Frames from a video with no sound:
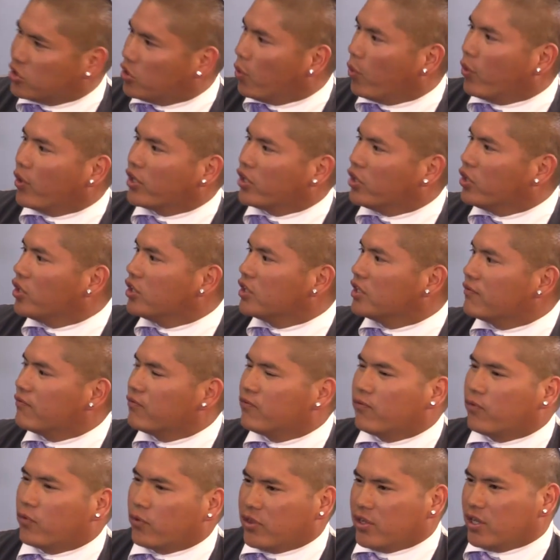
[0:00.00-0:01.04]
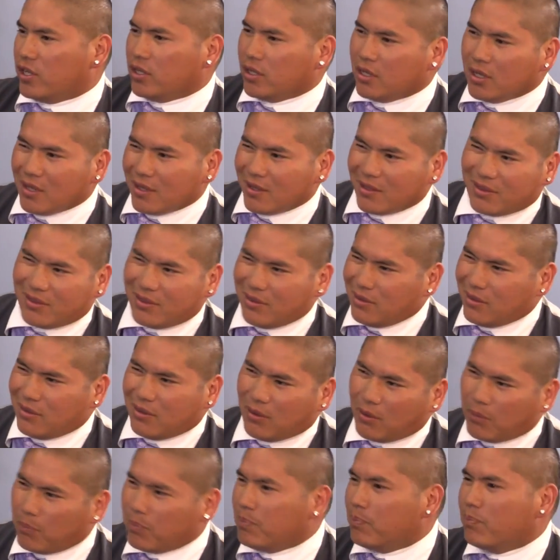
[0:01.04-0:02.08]
going on for the
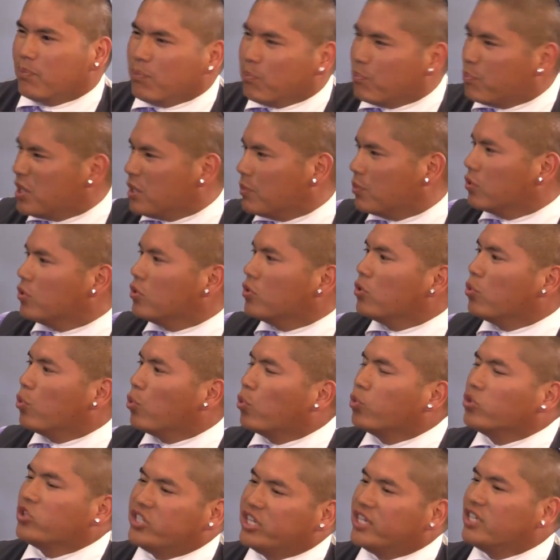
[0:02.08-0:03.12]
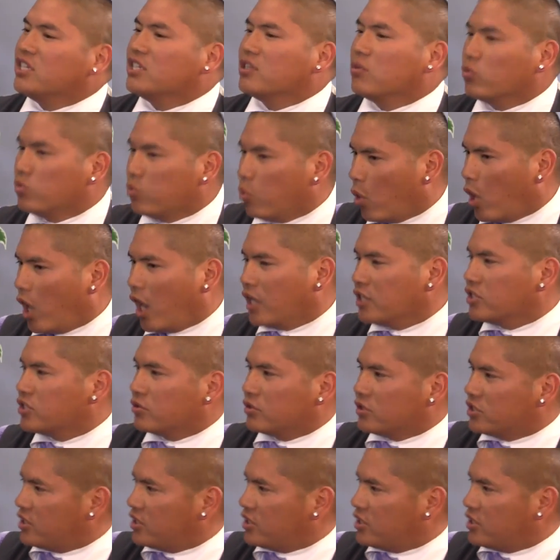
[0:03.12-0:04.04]
people who didn't watch or